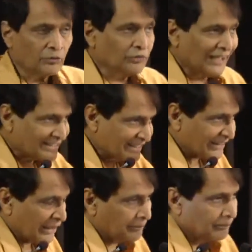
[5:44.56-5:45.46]
we had set
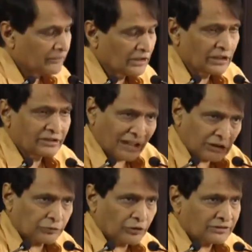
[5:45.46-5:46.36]
up a
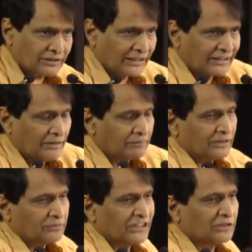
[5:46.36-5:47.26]
task force. That time
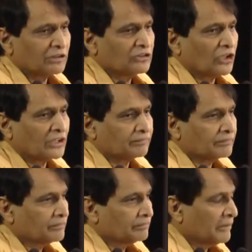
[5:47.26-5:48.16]
Jamshed was not a
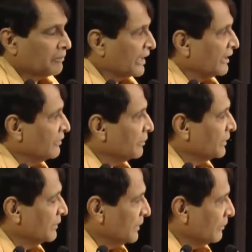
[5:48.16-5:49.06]
member railway
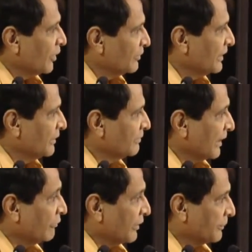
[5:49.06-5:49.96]
uh, member of the
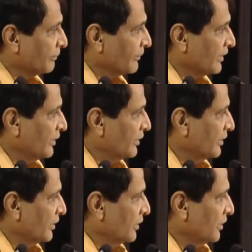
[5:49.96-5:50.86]
traffic,
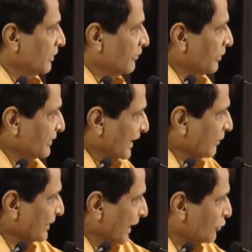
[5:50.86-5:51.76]
but we set up
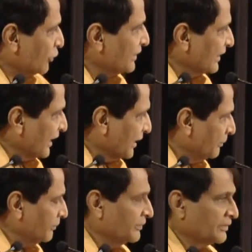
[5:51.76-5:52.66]
a task force under him,
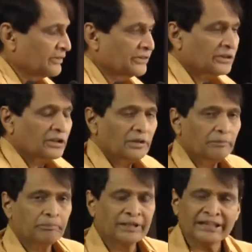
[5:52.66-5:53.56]

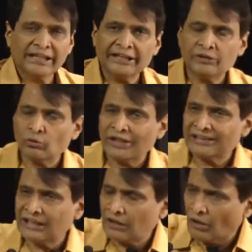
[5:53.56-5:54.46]
bringing in
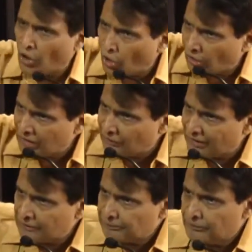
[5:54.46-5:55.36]
together all
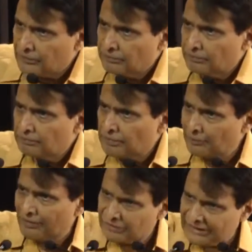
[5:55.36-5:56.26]
our
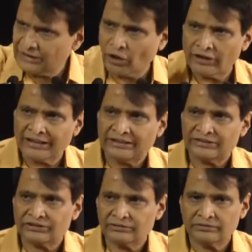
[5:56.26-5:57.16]
people within the organization,